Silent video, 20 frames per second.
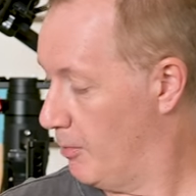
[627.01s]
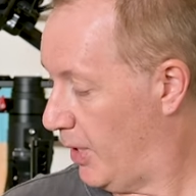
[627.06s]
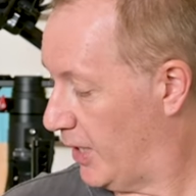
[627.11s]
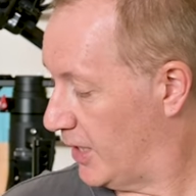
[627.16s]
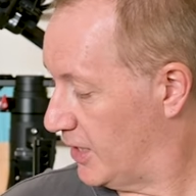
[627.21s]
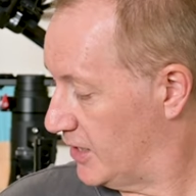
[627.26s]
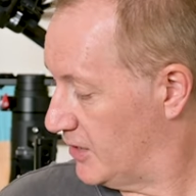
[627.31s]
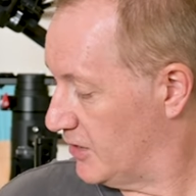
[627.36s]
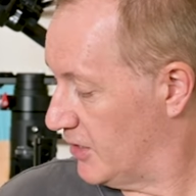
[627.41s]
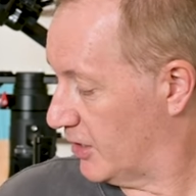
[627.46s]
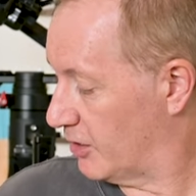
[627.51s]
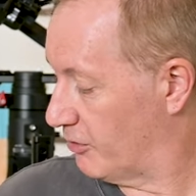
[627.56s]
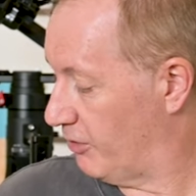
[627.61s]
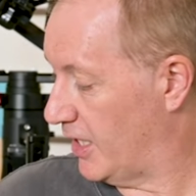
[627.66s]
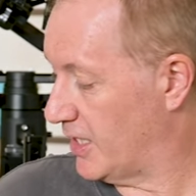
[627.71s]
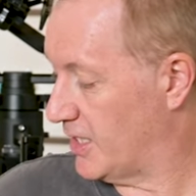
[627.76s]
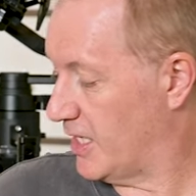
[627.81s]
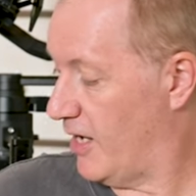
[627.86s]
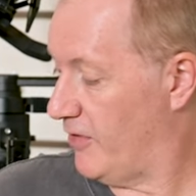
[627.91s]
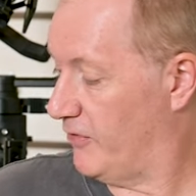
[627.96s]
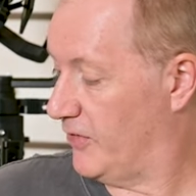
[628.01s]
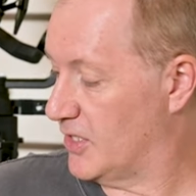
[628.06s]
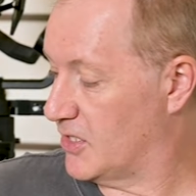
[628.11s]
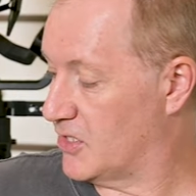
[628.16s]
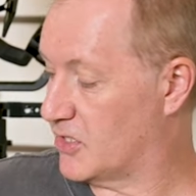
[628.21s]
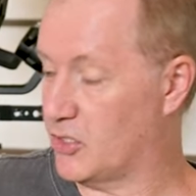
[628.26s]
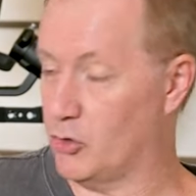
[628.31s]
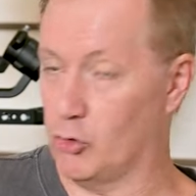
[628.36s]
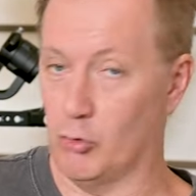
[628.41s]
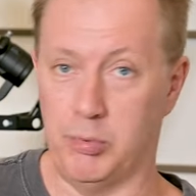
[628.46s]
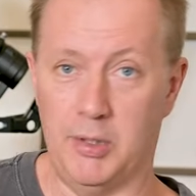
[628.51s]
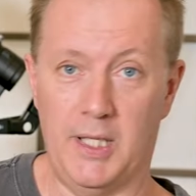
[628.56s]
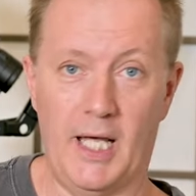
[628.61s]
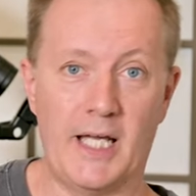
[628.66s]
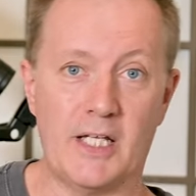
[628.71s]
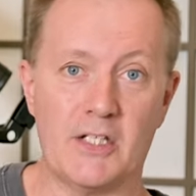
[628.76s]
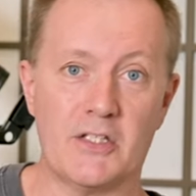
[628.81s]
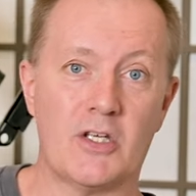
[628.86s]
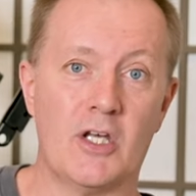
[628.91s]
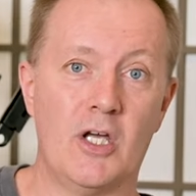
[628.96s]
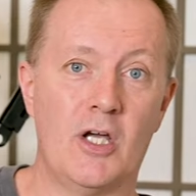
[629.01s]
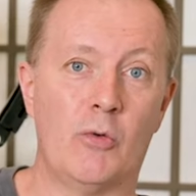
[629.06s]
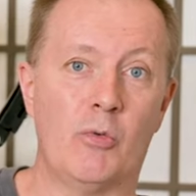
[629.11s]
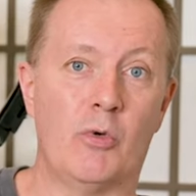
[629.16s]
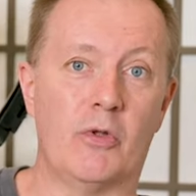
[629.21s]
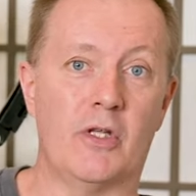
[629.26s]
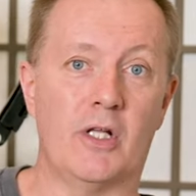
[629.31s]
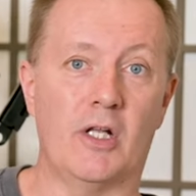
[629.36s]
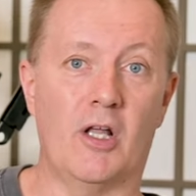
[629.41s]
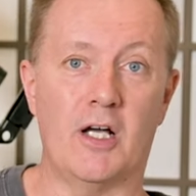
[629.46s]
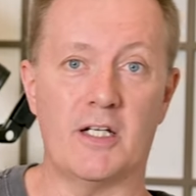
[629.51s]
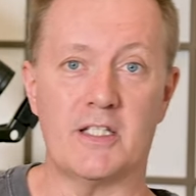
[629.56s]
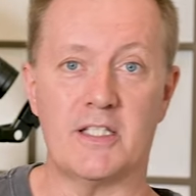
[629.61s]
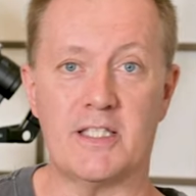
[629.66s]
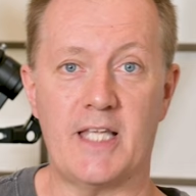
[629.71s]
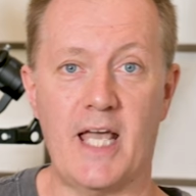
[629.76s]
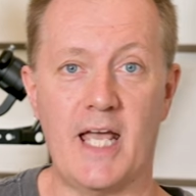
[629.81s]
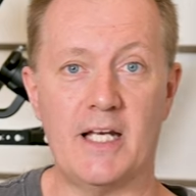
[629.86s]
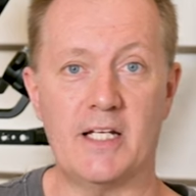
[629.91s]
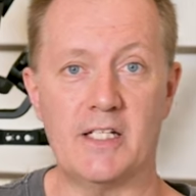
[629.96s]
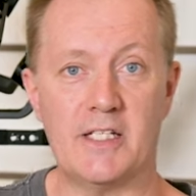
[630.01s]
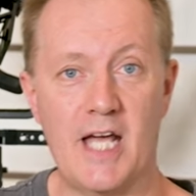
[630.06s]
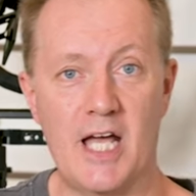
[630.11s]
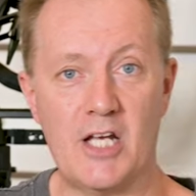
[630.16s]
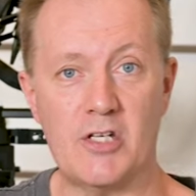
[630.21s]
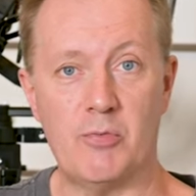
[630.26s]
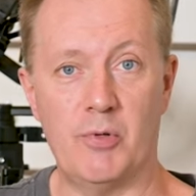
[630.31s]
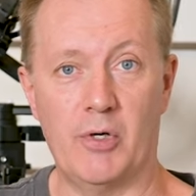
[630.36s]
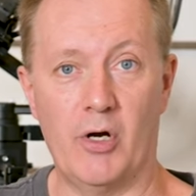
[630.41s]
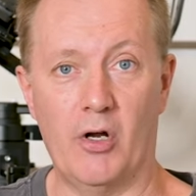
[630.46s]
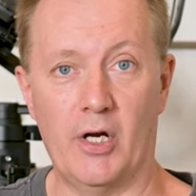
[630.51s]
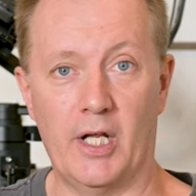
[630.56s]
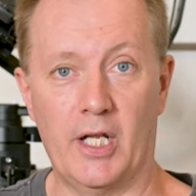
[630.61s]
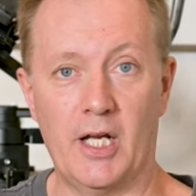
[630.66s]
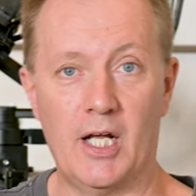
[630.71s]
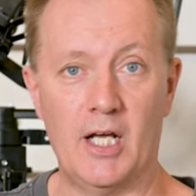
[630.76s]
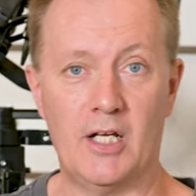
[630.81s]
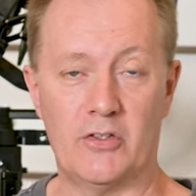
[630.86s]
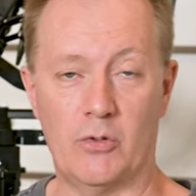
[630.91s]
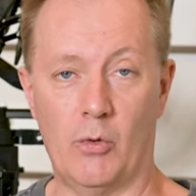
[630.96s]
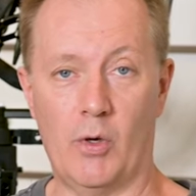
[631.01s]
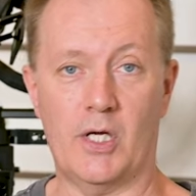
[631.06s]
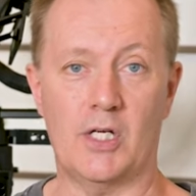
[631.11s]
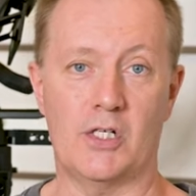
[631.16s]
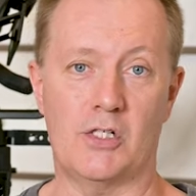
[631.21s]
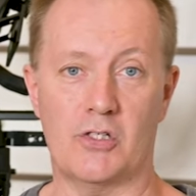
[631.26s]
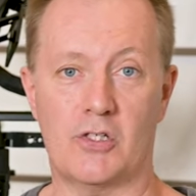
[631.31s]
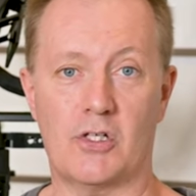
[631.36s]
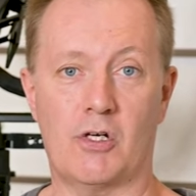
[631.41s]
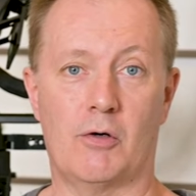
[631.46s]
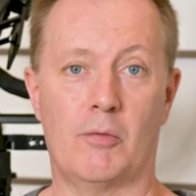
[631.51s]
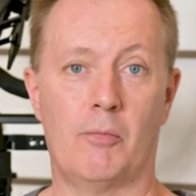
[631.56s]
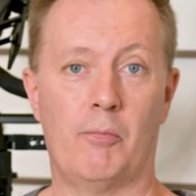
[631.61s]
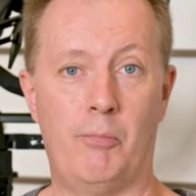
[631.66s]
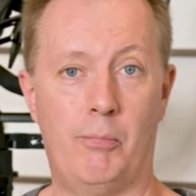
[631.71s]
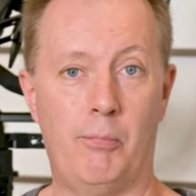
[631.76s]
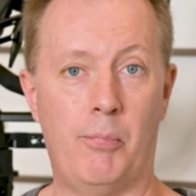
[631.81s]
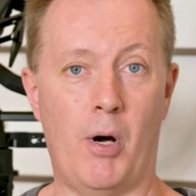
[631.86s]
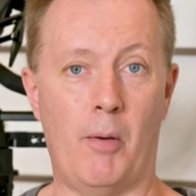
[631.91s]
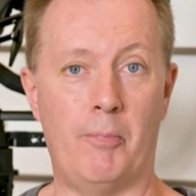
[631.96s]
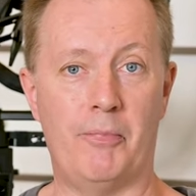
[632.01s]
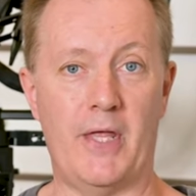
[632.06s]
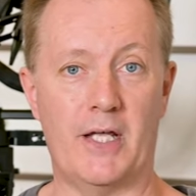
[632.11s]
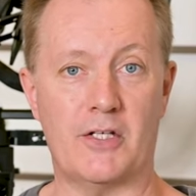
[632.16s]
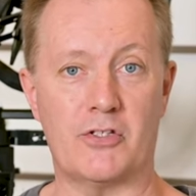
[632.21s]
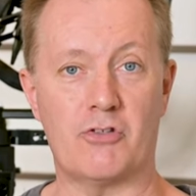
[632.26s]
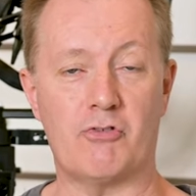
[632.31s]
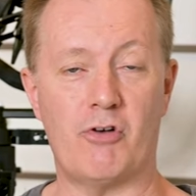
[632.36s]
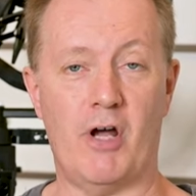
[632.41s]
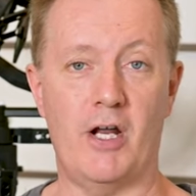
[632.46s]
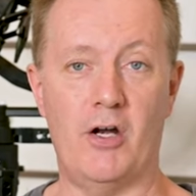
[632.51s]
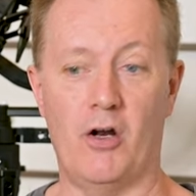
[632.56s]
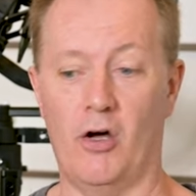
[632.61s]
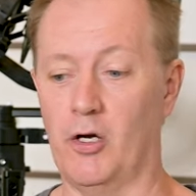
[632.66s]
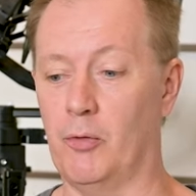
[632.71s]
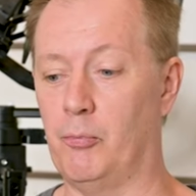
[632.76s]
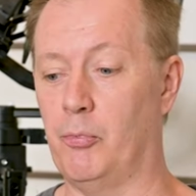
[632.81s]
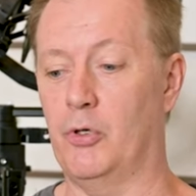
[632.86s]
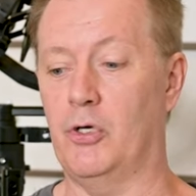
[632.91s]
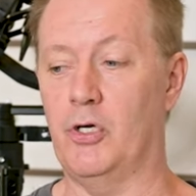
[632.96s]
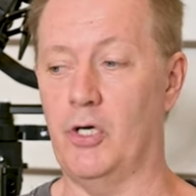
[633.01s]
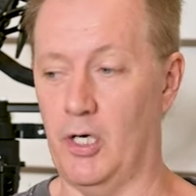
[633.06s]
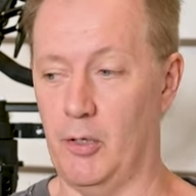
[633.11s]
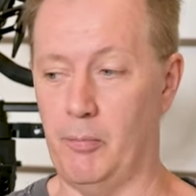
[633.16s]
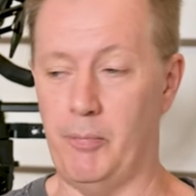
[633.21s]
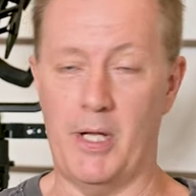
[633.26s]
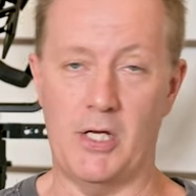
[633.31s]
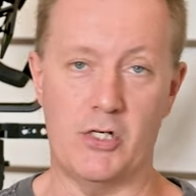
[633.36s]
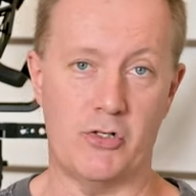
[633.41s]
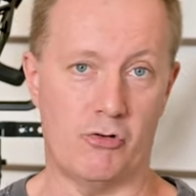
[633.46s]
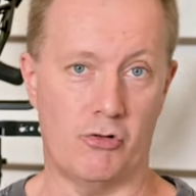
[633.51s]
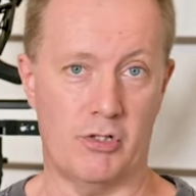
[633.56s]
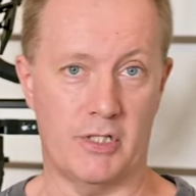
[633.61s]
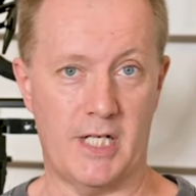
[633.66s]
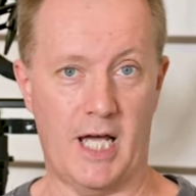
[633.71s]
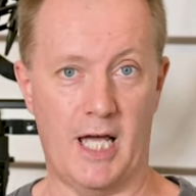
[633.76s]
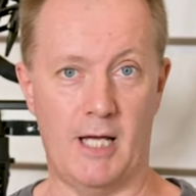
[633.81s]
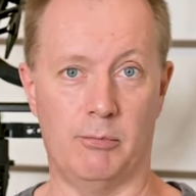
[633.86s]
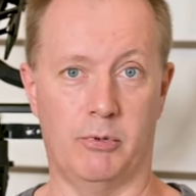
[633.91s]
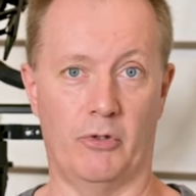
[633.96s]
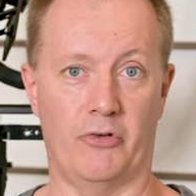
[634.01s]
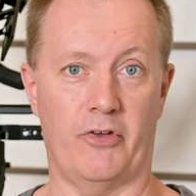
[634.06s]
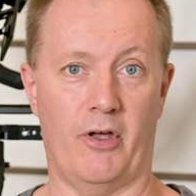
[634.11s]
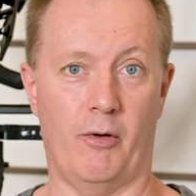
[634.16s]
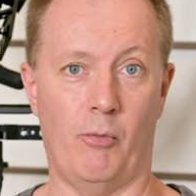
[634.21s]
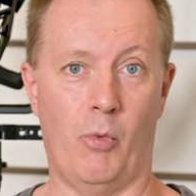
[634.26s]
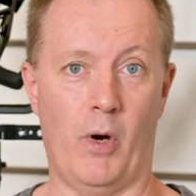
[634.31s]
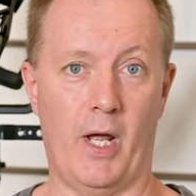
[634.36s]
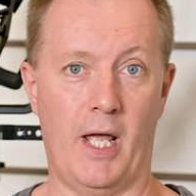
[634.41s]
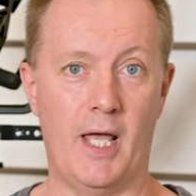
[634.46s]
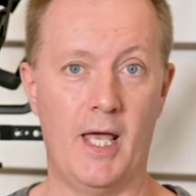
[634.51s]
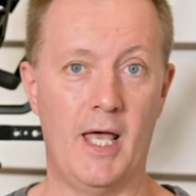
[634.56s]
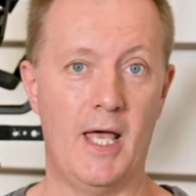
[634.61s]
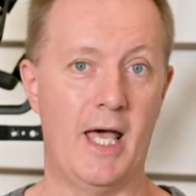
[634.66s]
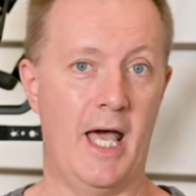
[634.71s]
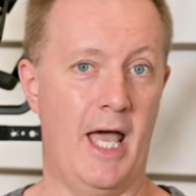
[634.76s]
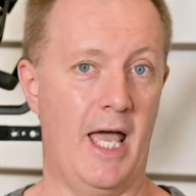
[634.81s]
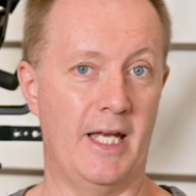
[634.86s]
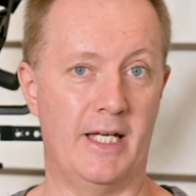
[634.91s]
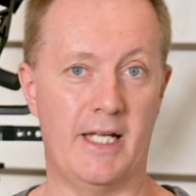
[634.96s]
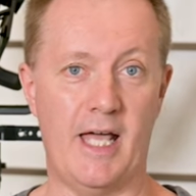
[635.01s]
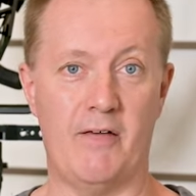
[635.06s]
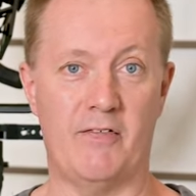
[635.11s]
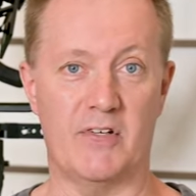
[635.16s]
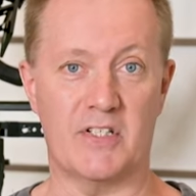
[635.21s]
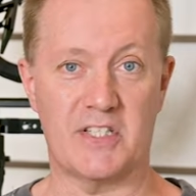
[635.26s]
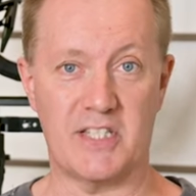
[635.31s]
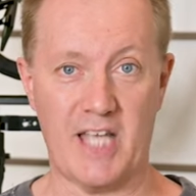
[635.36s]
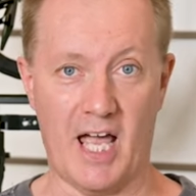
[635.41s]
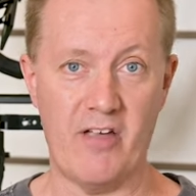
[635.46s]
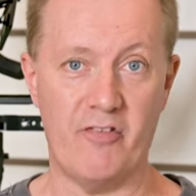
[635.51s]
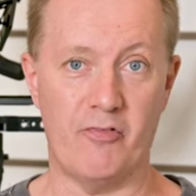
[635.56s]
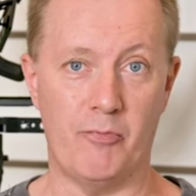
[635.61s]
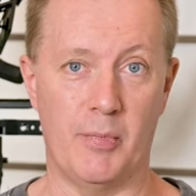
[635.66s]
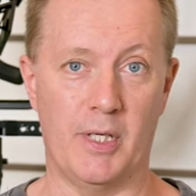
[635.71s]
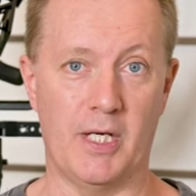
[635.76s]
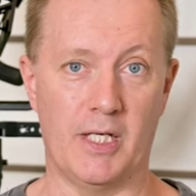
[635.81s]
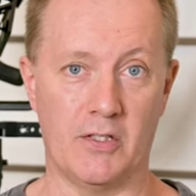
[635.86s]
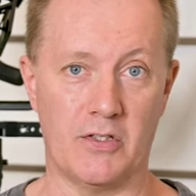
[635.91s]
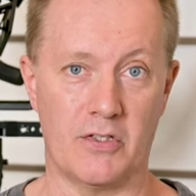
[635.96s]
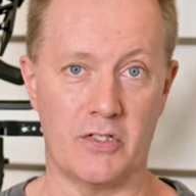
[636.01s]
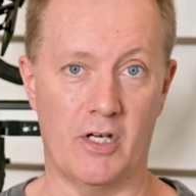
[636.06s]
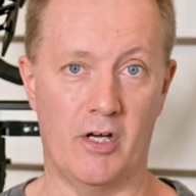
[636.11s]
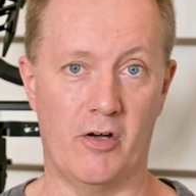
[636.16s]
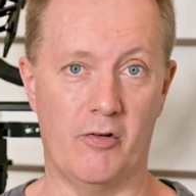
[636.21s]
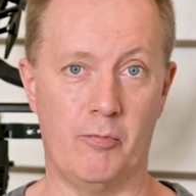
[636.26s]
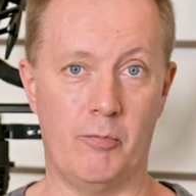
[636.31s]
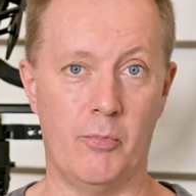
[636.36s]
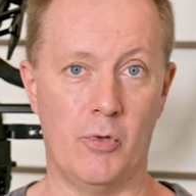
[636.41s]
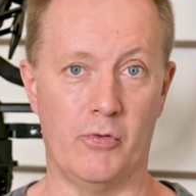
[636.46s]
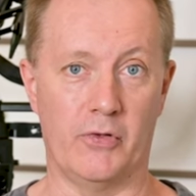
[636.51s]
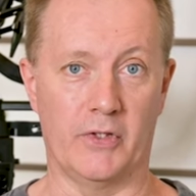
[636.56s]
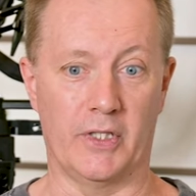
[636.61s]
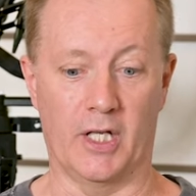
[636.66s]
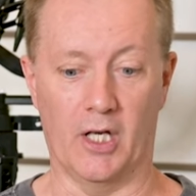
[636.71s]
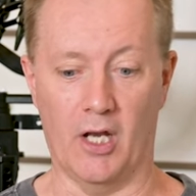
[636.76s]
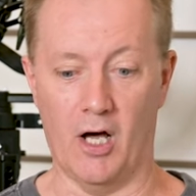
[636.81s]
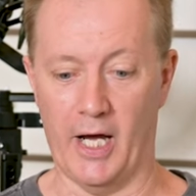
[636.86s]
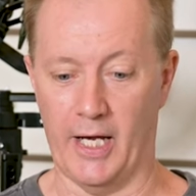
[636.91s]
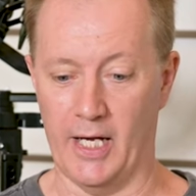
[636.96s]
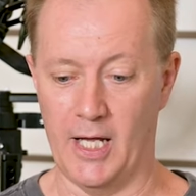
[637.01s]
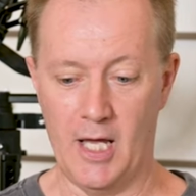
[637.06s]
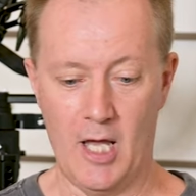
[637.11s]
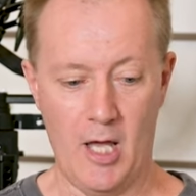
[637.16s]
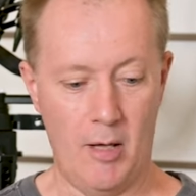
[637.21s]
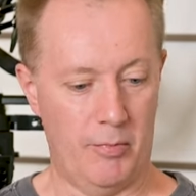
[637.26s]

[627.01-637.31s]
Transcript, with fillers: But isn't it great to have these steel plates with a light stand attachment on it so I can just pop that straight on and put it on a bench or a table somewhere and have a safe means of moving the light.